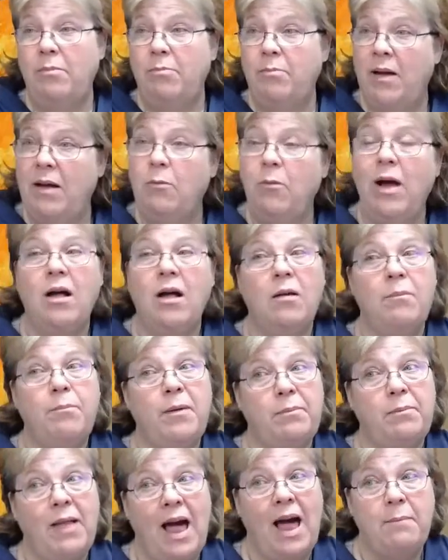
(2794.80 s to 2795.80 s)
But
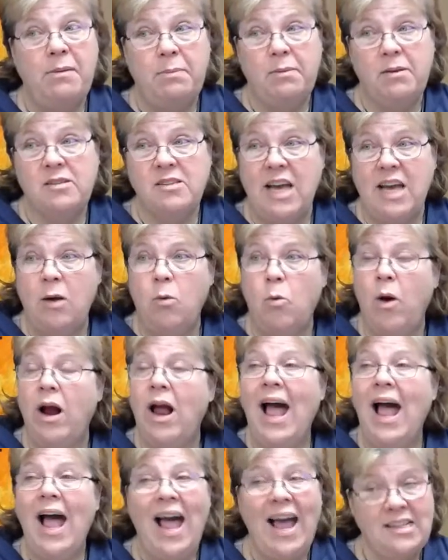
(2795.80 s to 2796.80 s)
a lot of people are saying,
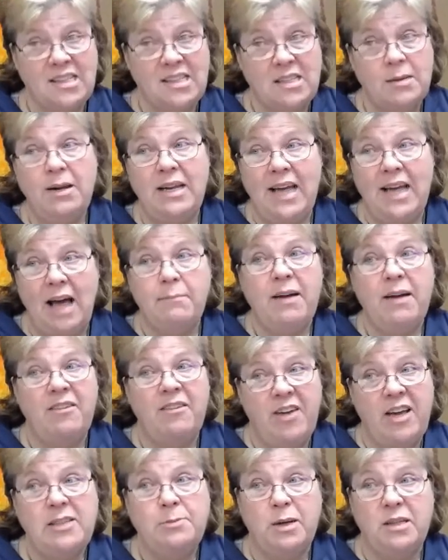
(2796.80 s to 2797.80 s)
I had somebody on my
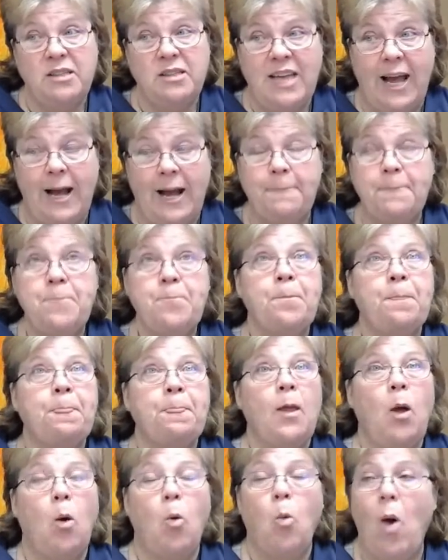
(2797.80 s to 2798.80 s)
Facebook saying,
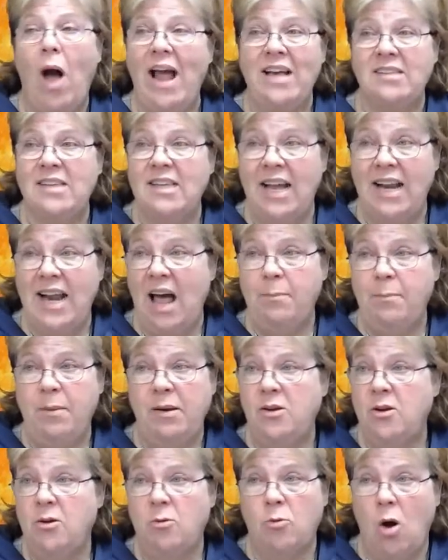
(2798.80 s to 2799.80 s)
why hasn't that
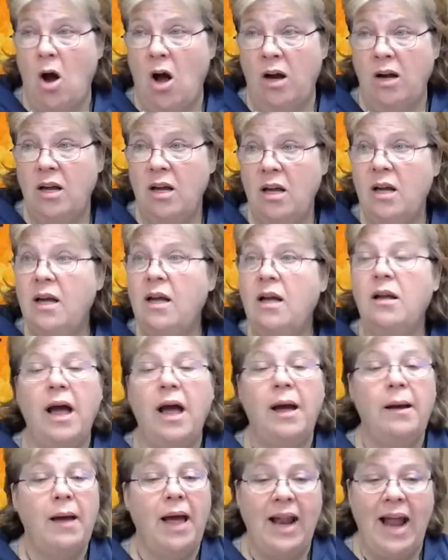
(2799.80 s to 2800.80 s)
happened? You're wrong.
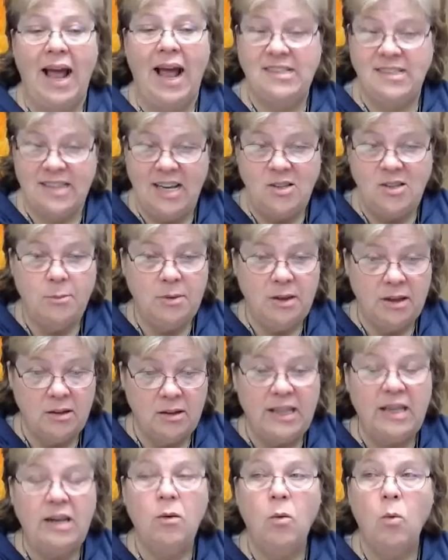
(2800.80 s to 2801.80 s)
And I said to him
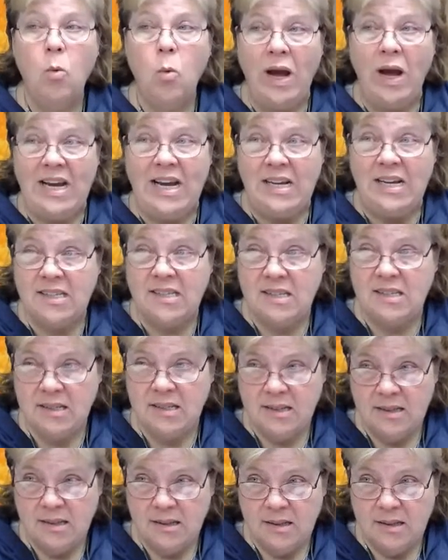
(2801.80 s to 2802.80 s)
literally, wait
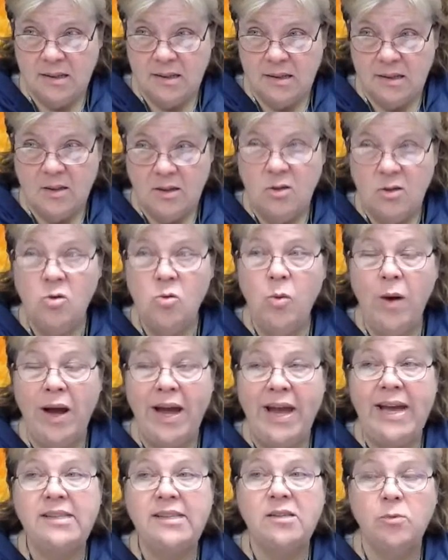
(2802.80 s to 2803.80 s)
a
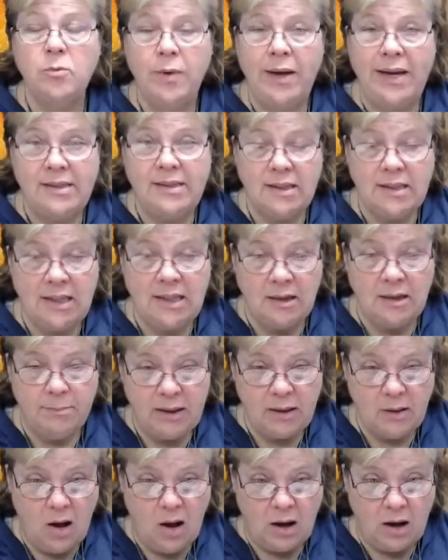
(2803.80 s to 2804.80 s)
little
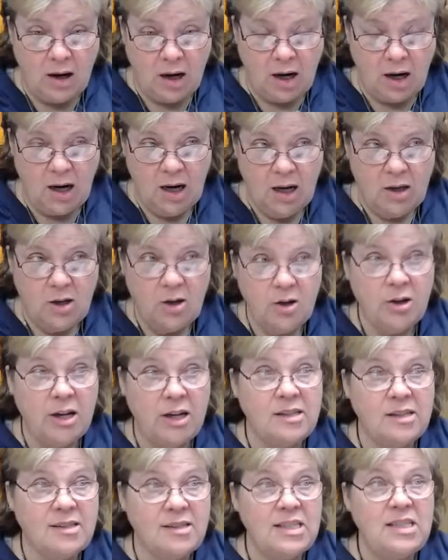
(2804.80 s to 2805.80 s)
bit longer. You're going
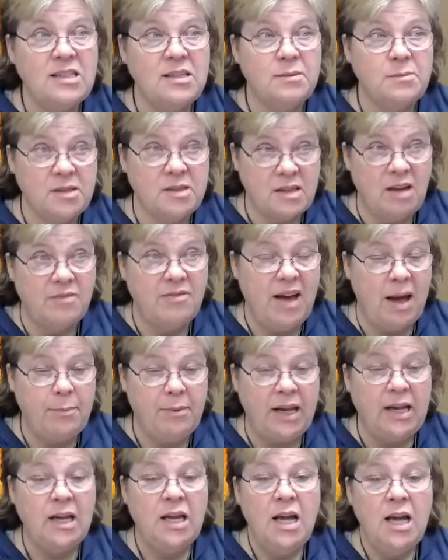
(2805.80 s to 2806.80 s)
to see some stuff
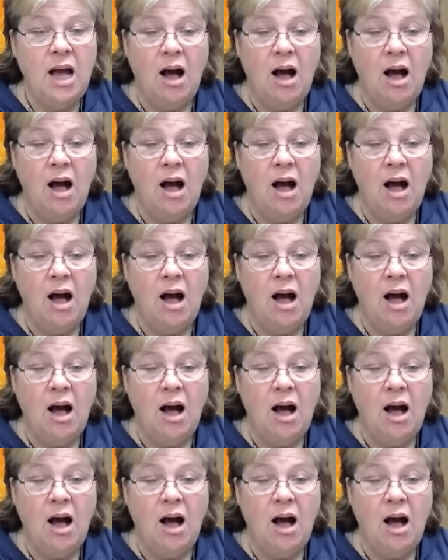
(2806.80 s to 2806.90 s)
happening.